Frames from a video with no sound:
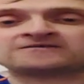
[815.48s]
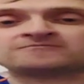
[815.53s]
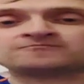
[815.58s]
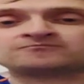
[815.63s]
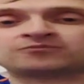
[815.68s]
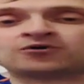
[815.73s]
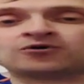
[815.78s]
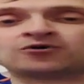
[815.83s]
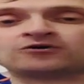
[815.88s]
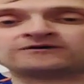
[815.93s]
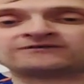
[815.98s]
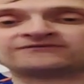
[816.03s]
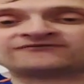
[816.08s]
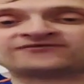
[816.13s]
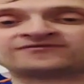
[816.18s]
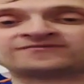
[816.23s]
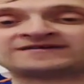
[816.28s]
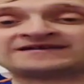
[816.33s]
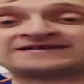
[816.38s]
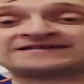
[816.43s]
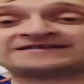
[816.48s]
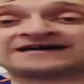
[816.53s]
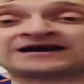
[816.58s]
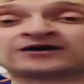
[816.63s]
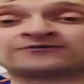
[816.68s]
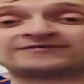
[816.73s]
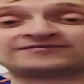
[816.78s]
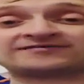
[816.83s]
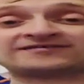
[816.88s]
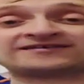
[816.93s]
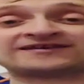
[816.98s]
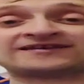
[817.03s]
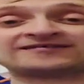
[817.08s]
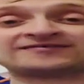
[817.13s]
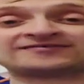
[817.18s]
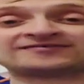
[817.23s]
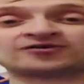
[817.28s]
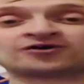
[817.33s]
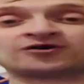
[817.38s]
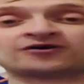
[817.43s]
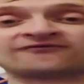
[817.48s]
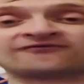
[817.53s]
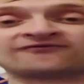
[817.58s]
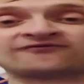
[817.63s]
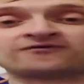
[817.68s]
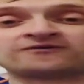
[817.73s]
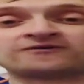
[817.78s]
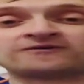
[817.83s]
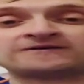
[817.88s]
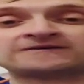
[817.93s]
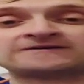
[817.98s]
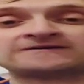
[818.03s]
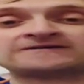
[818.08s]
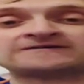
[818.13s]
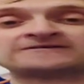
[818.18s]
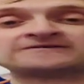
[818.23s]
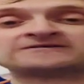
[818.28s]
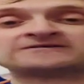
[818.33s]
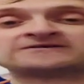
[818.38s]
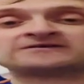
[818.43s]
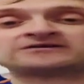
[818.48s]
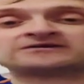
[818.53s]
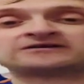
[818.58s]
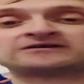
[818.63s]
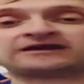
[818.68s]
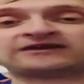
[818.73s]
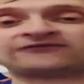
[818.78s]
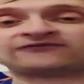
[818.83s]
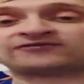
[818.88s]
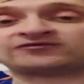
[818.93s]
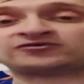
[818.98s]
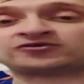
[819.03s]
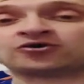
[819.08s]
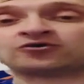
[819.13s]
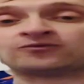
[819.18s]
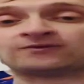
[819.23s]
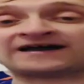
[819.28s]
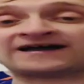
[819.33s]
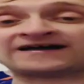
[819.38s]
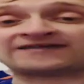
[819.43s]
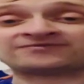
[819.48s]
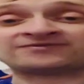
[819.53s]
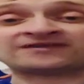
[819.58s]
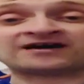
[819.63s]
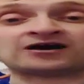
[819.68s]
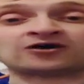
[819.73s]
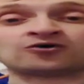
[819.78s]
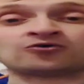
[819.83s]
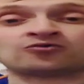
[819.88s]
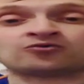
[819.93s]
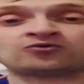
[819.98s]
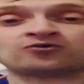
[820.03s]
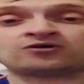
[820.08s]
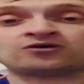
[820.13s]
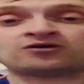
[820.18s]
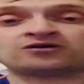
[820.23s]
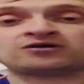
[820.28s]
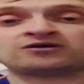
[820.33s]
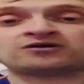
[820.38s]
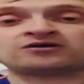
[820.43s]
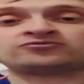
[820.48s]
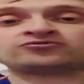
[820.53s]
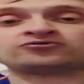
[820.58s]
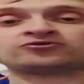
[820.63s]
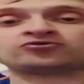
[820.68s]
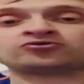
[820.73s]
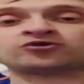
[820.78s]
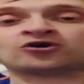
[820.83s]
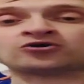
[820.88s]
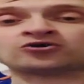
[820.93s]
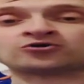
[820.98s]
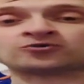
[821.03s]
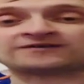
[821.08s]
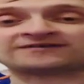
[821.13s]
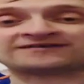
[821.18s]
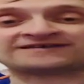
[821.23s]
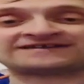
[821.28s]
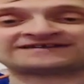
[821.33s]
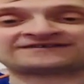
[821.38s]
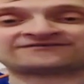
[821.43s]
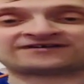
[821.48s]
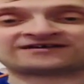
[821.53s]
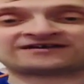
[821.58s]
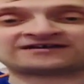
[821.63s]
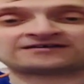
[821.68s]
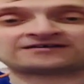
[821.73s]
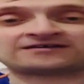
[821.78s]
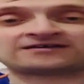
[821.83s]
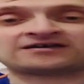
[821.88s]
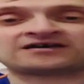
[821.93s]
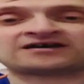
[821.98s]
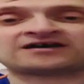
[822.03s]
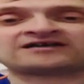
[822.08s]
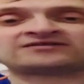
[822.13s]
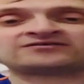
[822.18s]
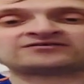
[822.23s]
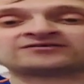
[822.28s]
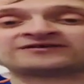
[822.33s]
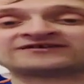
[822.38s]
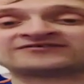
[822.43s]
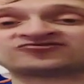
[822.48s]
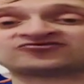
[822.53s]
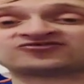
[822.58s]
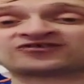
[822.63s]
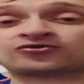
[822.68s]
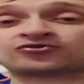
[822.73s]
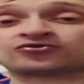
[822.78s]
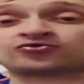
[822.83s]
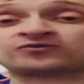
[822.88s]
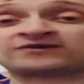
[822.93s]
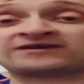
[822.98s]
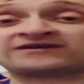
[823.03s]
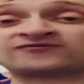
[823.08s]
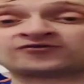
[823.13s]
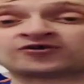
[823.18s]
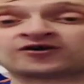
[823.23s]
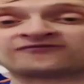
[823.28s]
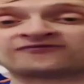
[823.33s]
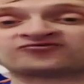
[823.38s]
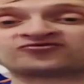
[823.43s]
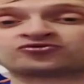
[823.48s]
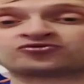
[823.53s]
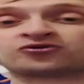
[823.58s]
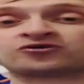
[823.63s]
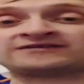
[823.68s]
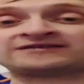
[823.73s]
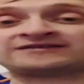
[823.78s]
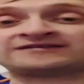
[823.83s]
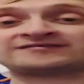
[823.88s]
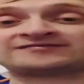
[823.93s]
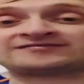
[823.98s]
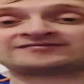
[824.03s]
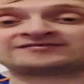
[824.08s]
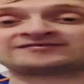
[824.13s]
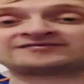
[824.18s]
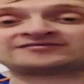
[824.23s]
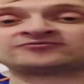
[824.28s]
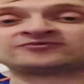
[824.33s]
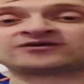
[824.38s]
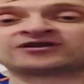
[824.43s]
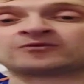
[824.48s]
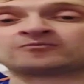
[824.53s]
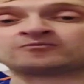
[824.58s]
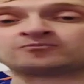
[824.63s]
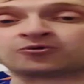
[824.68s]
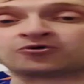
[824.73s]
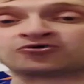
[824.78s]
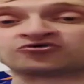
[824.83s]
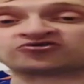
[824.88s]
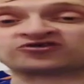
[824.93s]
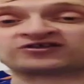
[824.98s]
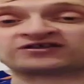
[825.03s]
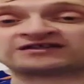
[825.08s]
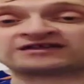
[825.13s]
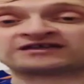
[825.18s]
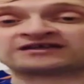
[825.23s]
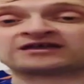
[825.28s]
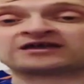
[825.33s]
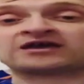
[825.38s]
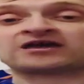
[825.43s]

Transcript: But for me now, it's a case of, if we don't act now, the longer we leave it, the less chance we've got of turning this season around and pushing it